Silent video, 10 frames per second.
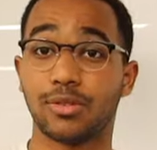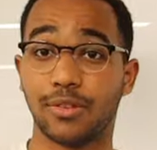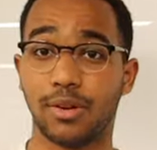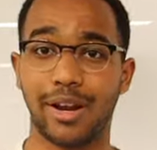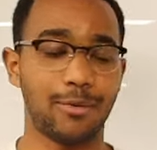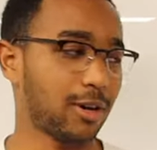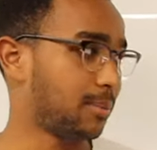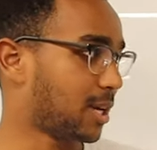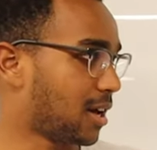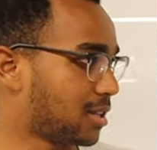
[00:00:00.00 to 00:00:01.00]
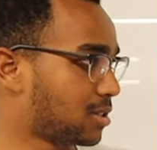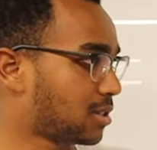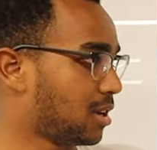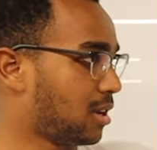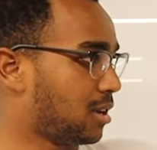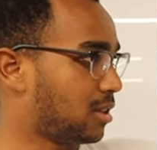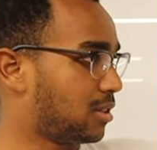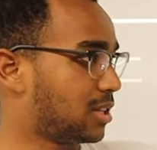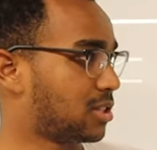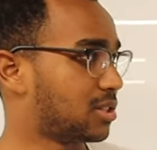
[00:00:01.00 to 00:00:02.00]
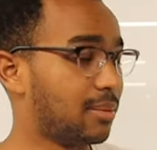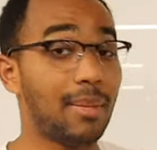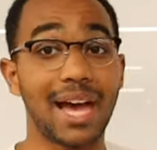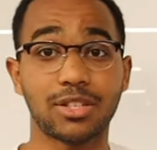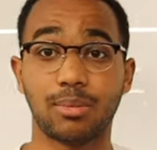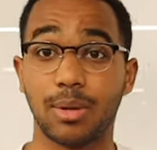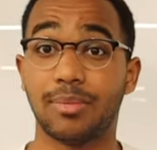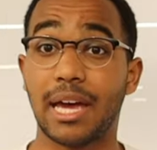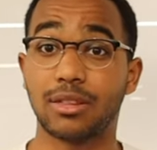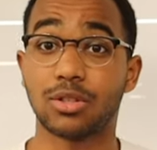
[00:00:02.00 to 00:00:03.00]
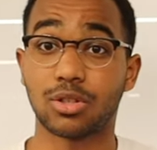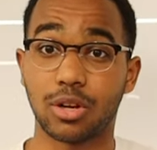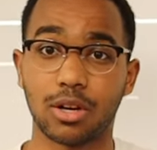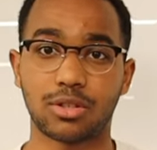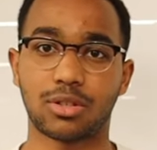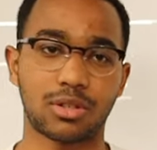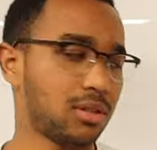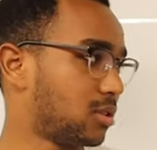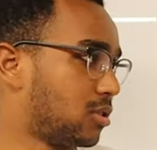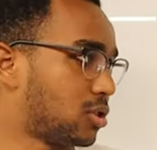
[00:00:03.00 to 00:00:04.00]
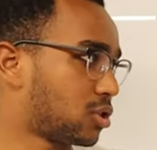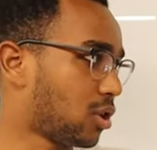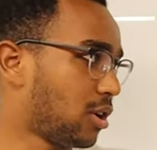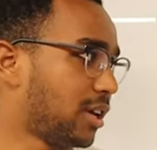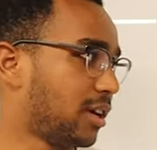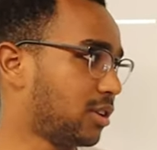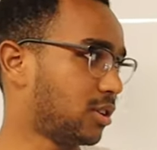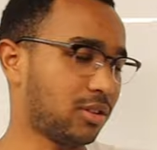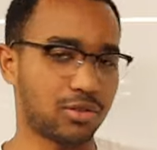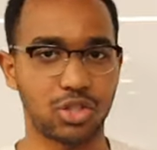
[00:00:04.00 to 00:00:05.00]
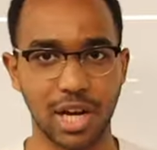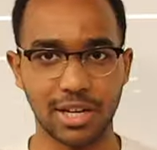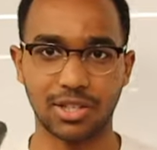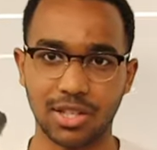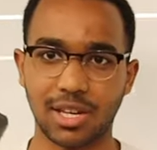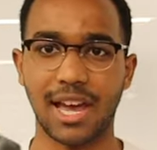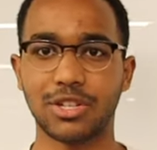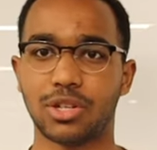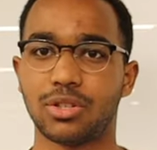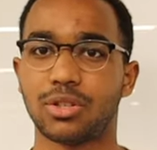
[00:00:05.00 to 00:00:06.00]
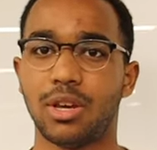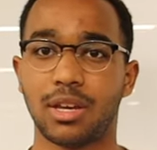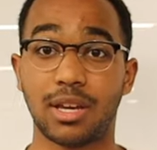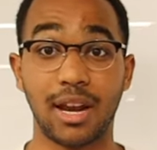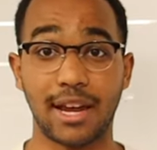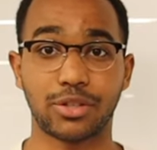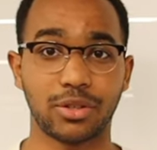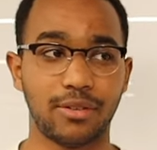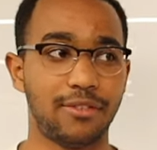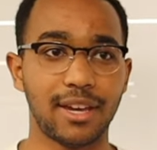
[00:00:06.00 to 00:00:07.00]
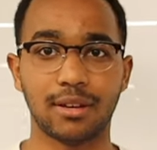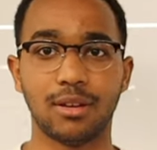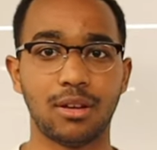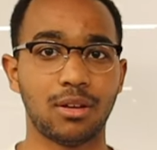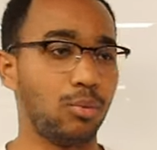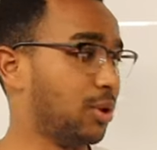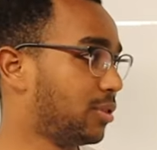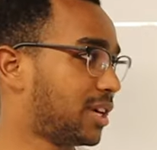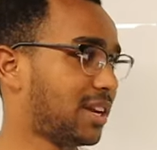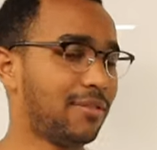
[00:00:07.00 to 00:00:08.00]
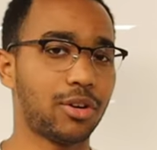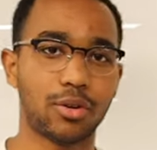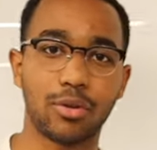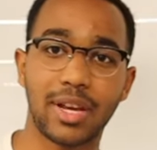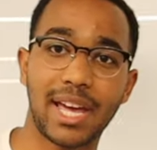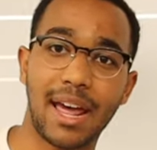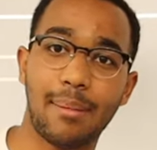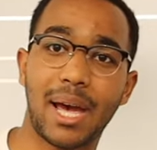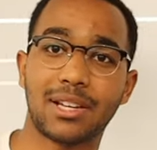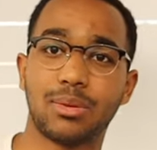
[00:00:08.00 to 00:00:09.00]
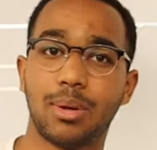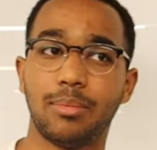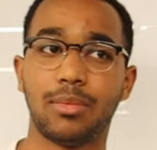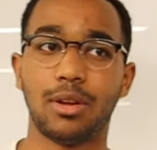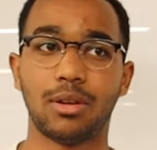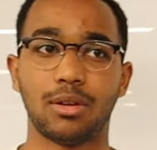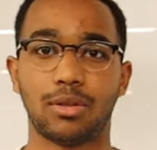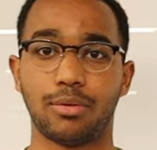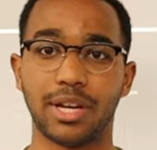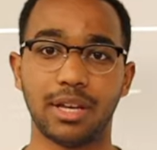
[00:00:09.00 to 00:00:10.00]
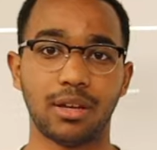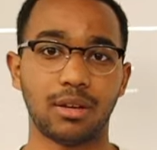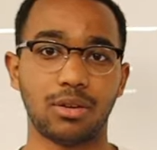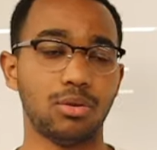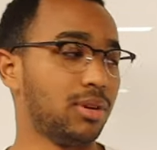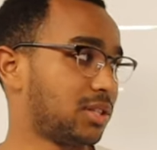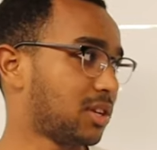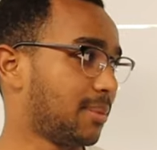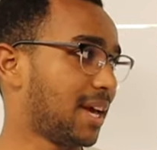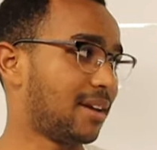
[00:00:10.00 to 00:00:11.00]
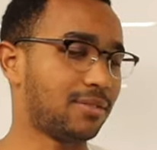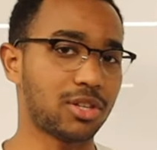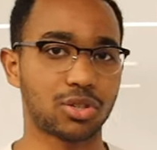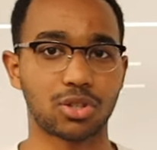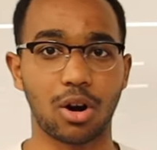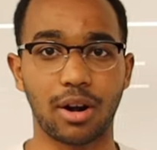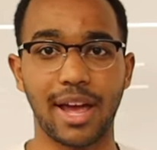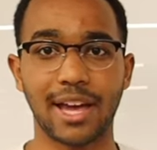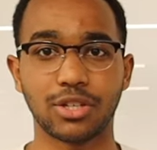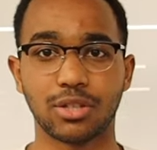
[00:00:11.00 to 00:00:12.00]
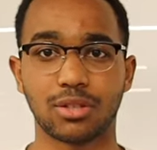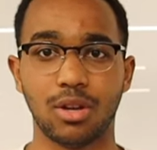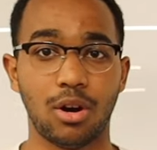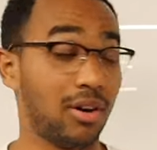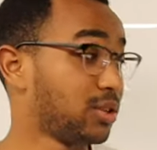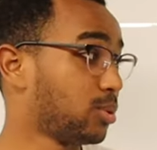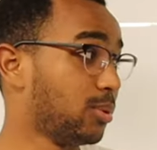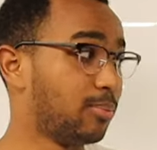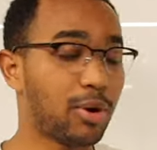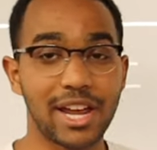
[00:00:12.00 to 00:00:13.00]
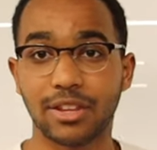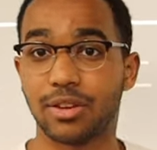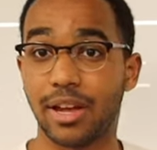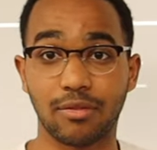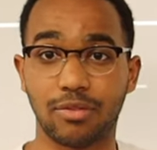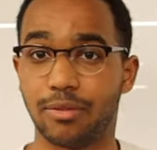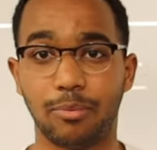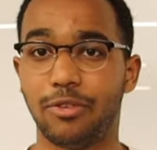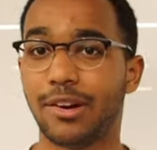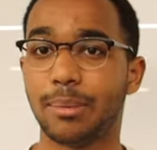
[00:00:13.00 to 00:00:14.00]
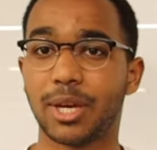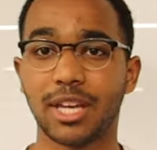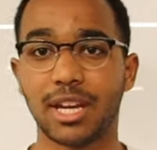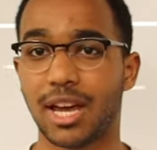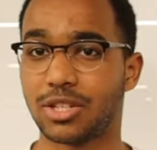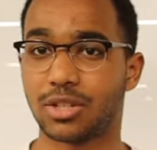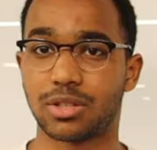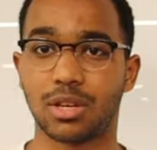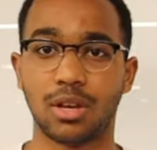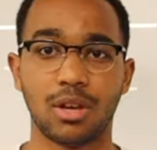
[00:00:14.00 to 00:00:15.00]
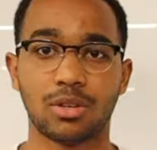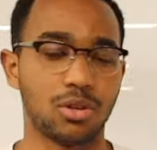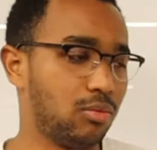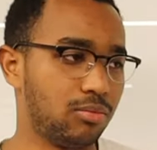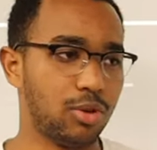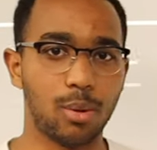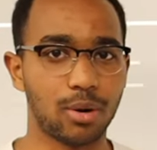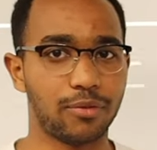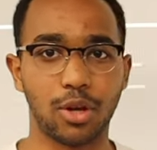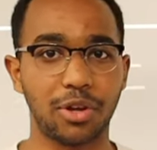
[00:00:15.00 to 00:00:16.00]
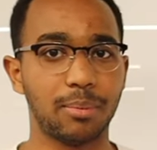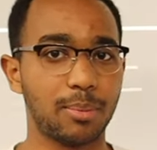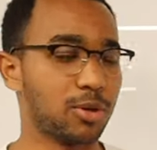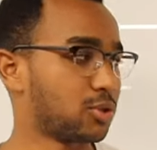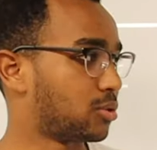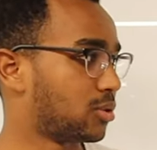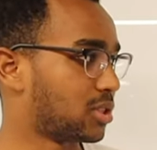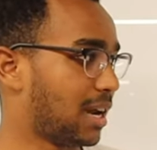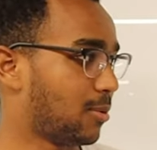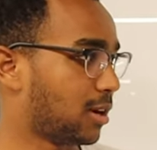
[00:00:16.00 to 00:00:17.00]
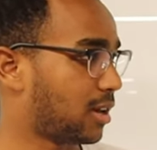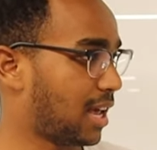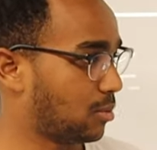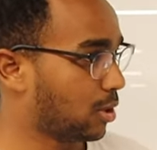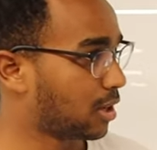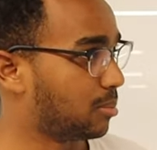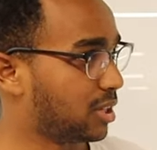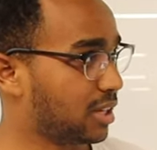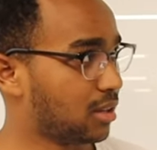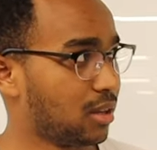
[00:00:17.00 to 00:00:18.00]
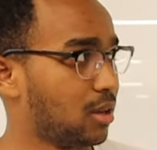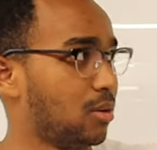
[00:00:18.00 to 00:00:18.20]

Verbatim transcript: this flow network because this is the maximum that the starts, the starting genesis edges can actually fit. We only can ever create at maximum three units coming out of these start edges, or else we would break the, the very beginning edges. So no more flow can be pushed through this network and we're complete.